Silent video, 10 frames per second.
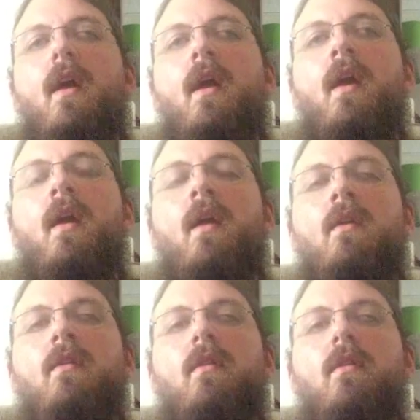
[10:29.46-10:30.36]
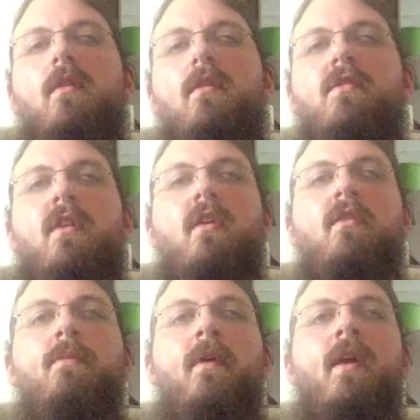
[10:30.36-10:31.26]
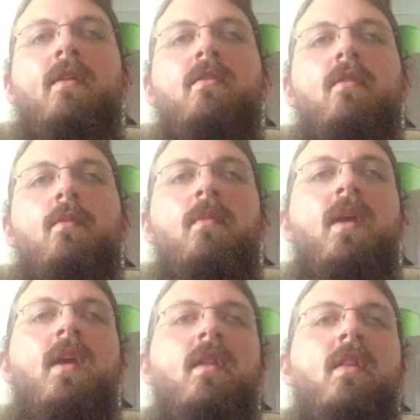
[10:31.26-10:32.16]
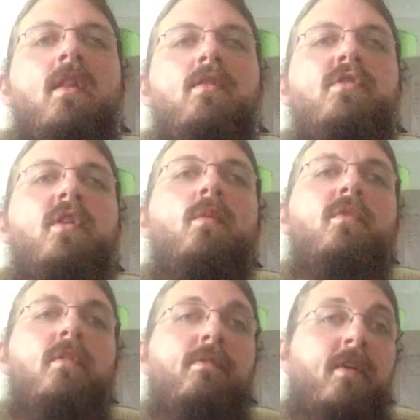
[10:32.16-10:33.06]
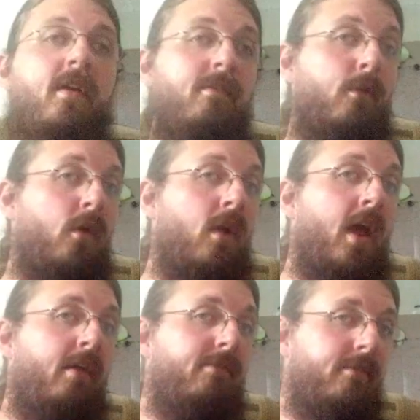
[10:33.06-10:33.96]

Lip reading: and she explained to me that she was afraid for her life.